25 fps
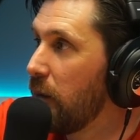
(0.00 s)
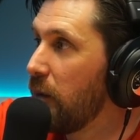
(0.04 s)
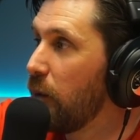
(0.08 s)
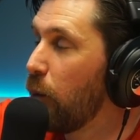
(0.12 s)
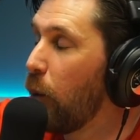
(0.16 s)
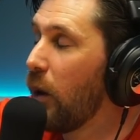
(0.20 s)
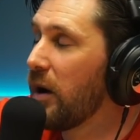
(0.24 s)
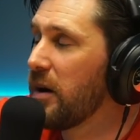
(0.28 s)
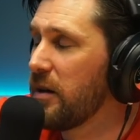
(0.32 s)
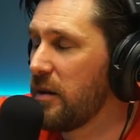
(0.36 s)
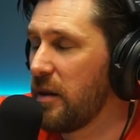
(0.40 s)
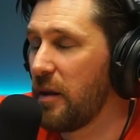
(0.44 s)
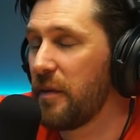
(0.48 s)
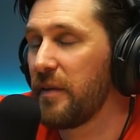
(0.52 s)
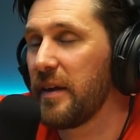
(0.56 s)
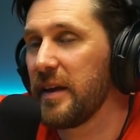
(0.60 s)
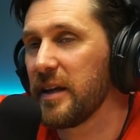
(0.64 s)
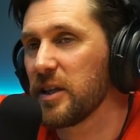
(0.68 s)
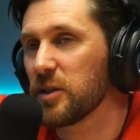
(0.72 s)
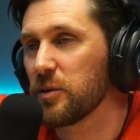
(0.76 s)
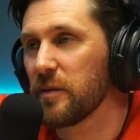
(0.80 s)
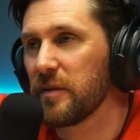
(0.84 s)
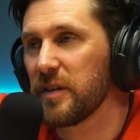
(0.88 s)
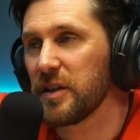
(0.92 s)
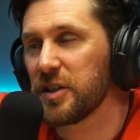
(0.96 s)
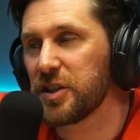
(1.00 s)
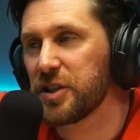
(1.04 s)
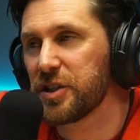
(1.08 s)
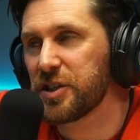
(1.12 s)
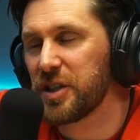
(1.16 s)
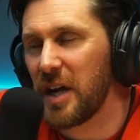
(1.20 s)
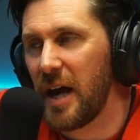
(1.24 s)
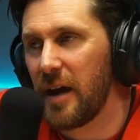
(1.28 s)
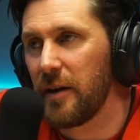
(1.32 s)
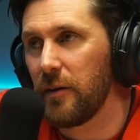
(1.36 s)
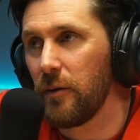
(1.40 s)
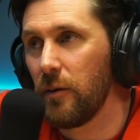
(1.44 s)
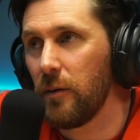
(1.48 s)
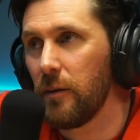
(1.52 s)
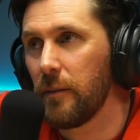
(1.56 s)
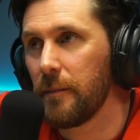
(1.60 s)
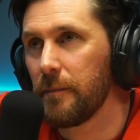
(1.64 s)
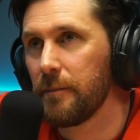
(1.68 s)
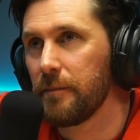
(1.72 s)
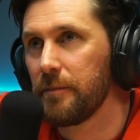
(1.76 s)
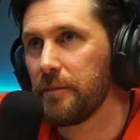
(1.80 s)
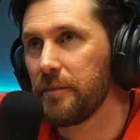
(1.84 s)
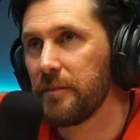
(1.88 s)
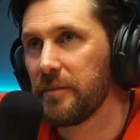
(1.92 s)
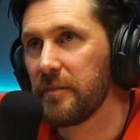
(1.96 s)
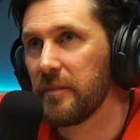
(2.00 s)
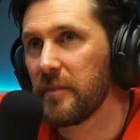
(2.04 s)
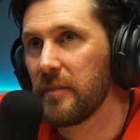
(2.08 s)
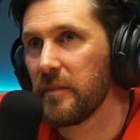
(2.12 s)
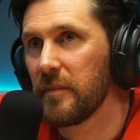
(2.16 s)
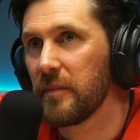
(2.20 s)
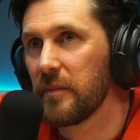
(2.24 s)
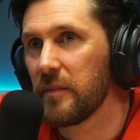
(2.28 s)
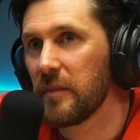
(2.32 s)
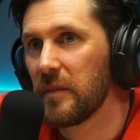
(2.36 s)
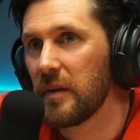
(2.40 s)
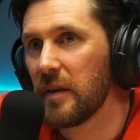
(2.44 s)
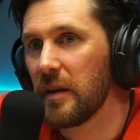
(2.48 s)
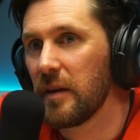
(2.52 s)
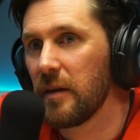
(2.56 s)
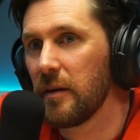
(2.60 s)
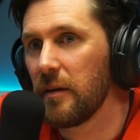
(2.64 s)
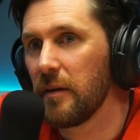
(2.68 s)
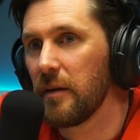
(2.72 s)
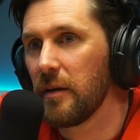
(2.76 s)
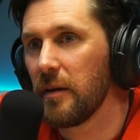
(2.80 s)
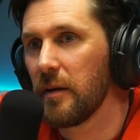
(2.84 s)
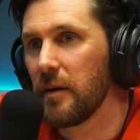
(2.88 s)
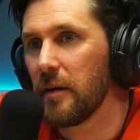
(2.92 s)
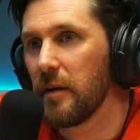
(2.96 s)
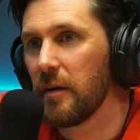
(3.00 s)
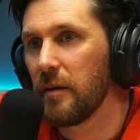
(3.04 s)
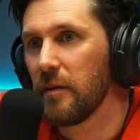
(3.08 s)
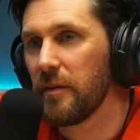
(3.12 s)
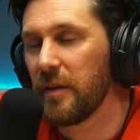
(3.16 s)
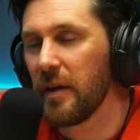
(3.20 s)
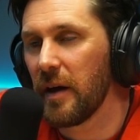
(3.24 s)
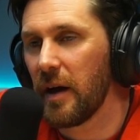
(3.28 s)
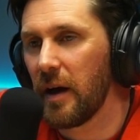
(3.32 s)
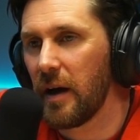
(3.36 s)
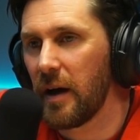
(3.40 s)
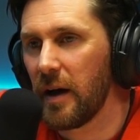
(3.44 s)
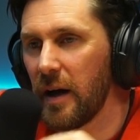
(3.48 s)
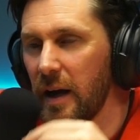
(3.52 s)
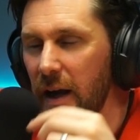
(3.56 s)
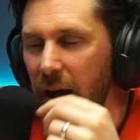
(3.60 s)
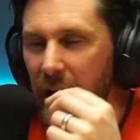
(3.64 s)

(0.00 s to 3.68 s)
one of the things with this channel that